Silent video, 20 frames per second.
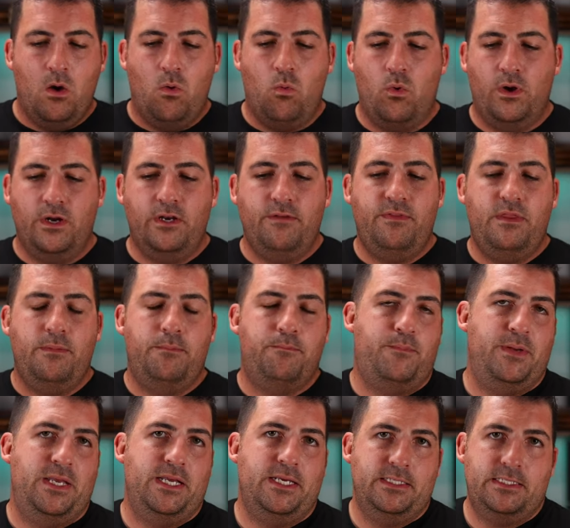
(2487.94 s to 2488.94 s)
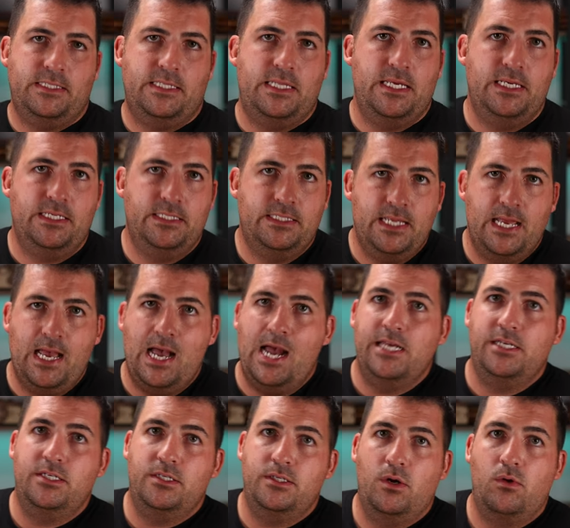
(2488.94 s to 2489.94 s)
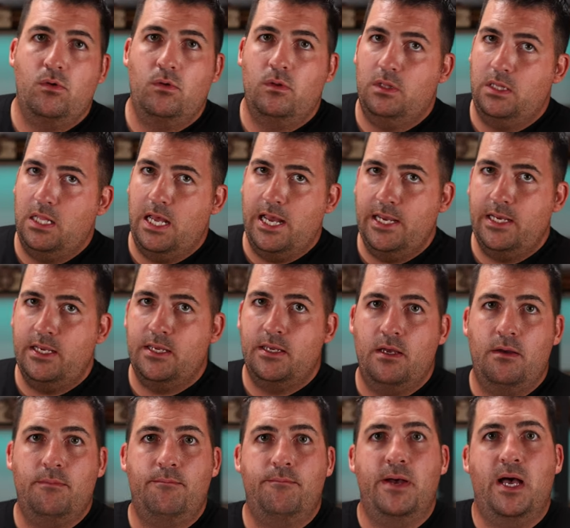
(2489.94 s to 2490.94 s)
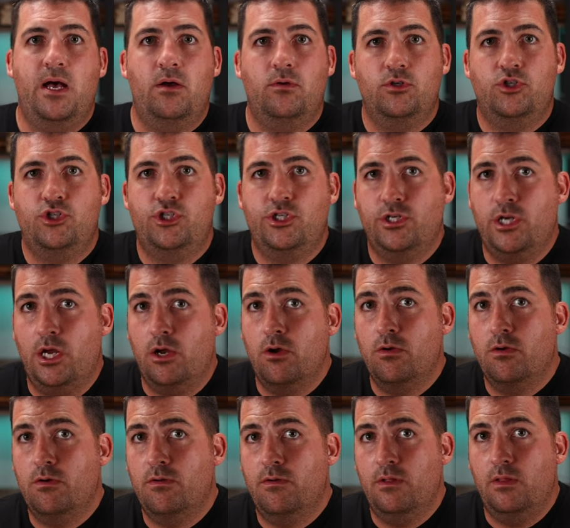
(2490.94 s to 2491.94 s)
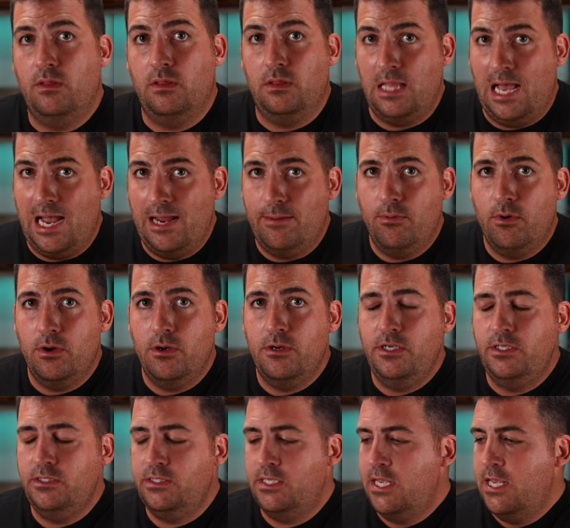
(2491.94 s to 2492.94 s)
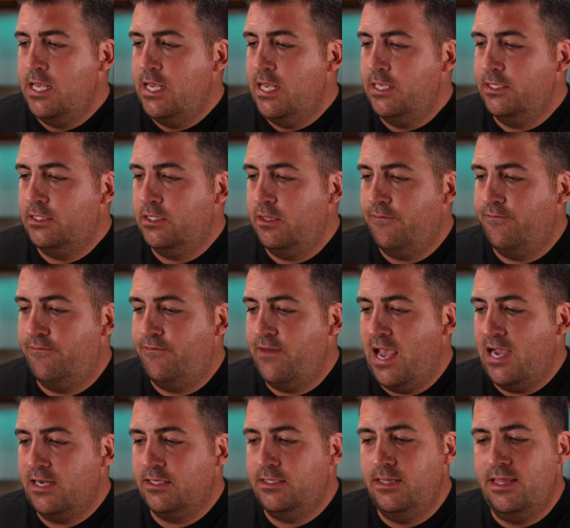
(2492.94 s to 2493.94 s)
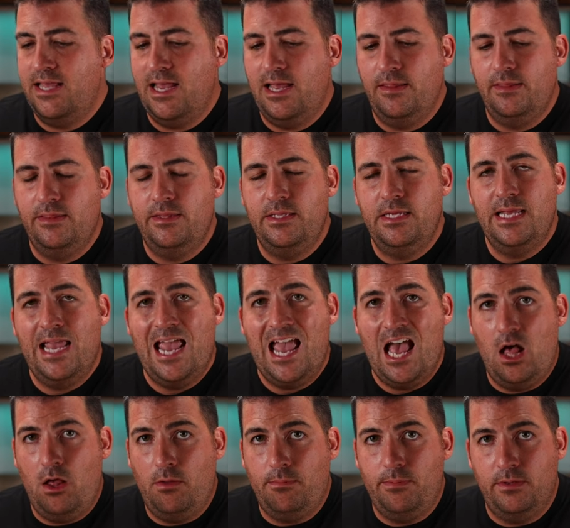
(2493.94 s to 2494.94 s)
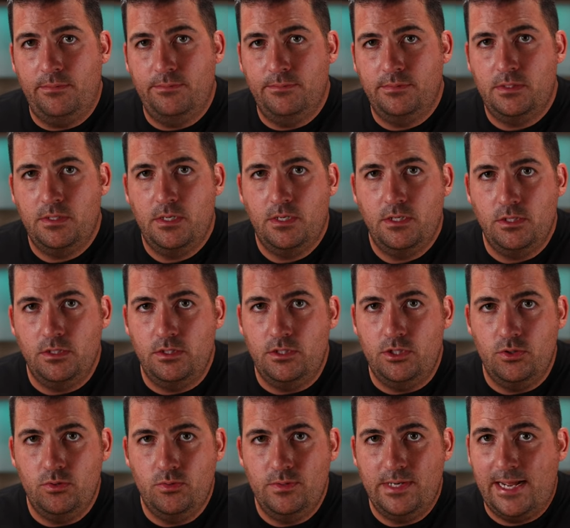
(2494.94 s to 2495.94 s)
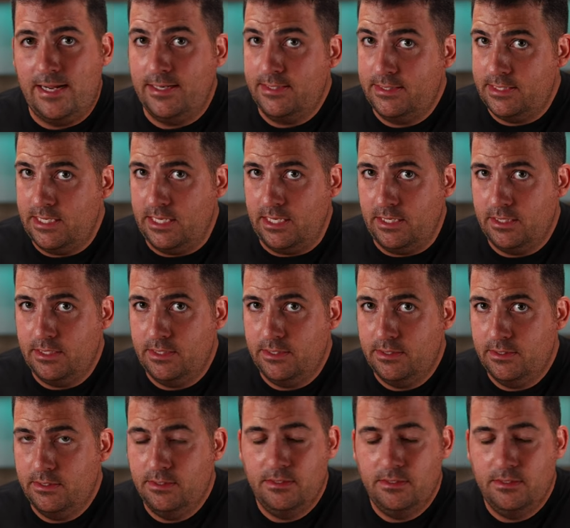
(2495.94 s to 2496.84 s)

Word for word: One of the biggest things that I don't like about shared libraries is the fact that the albums do not sync.